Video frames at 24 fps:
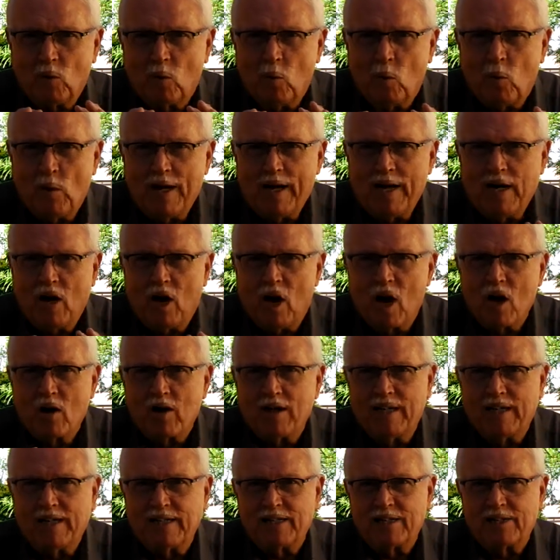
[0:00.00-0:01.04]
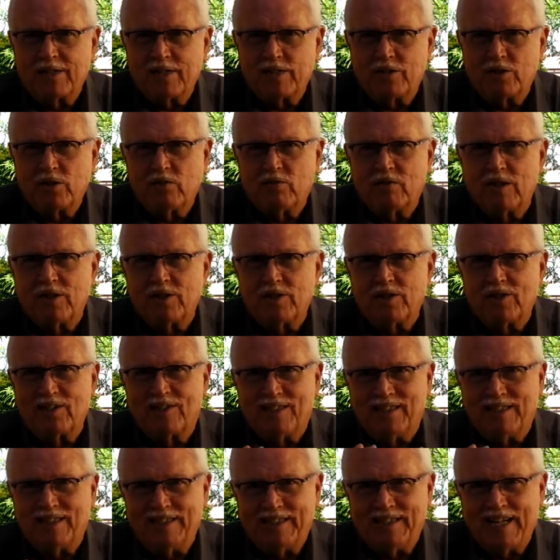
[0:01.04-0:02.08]
we are in a situation
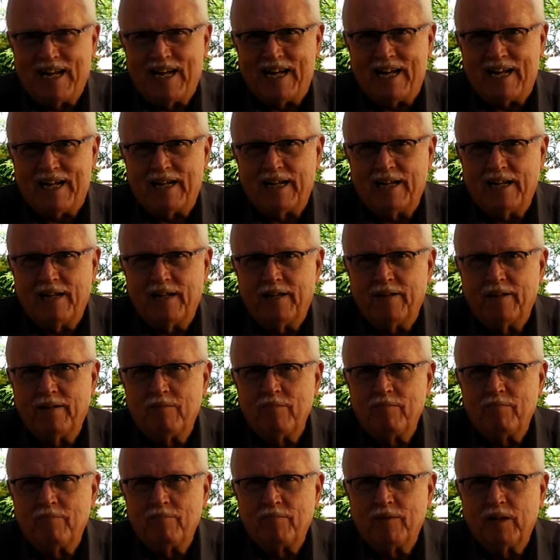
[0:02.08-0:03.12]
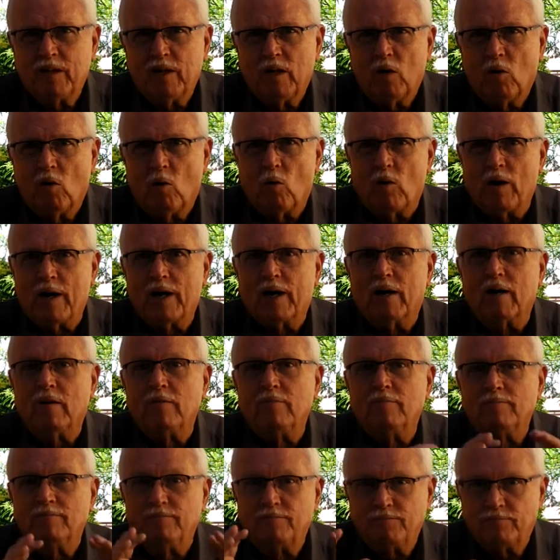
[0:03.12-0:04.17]
today where
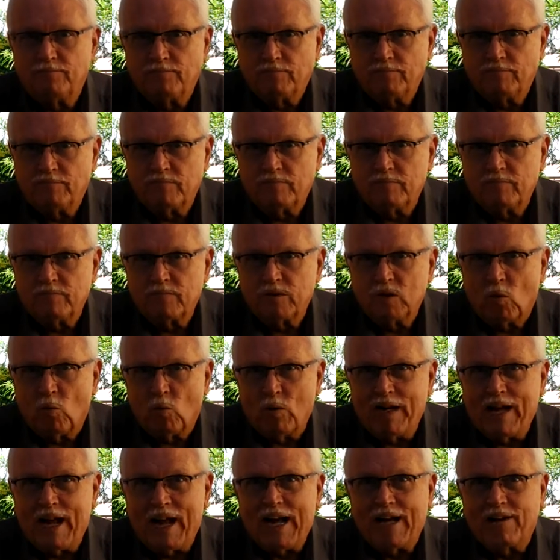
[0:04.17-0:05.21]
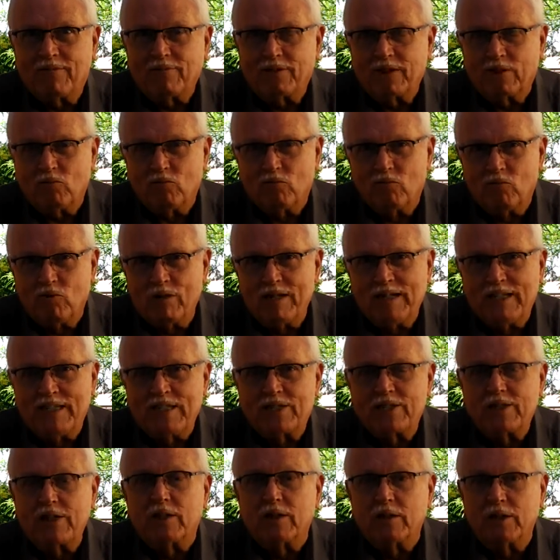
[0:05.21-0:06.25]
we have to really
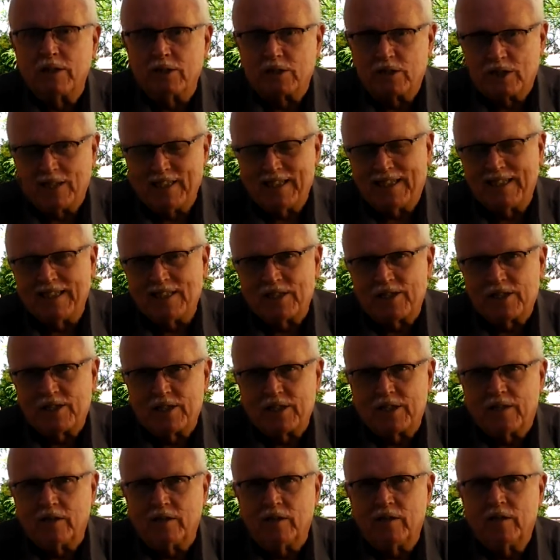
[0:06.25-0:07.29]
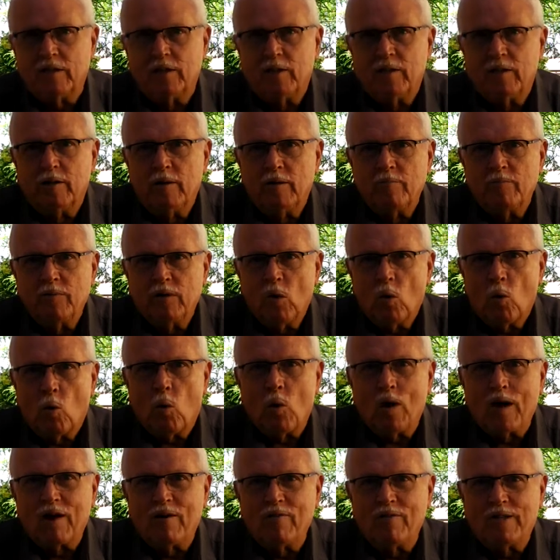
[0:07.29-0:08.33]
seriously consider
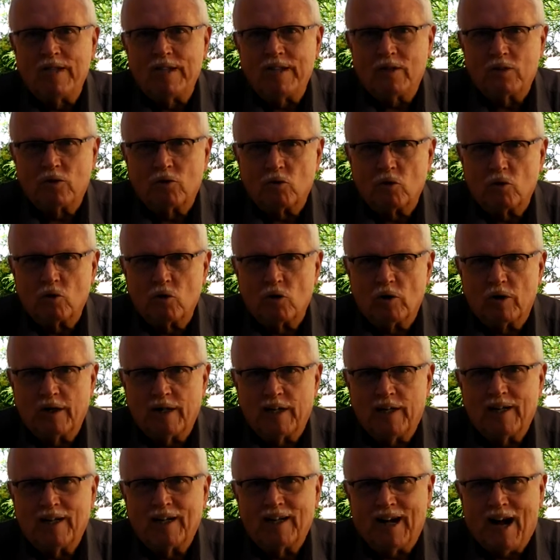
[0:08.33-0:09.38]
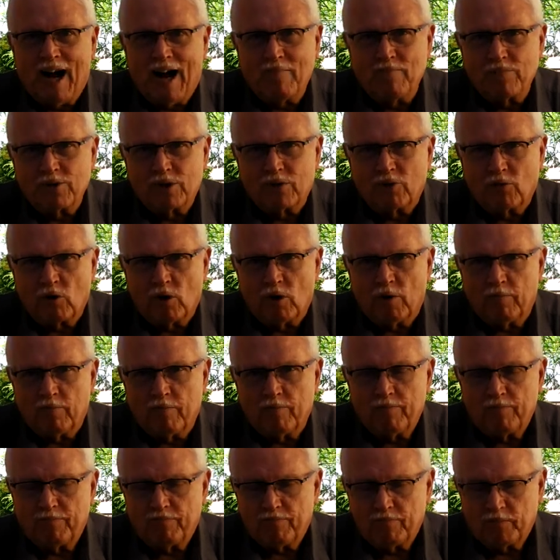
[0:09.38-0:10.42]
where the authority comes from.
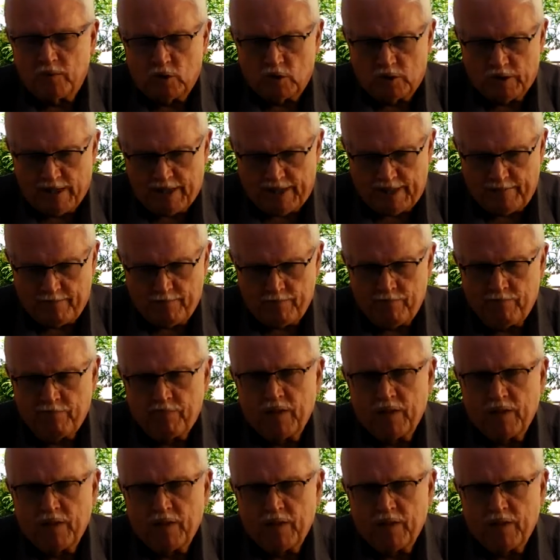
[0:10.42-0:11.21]
Okay,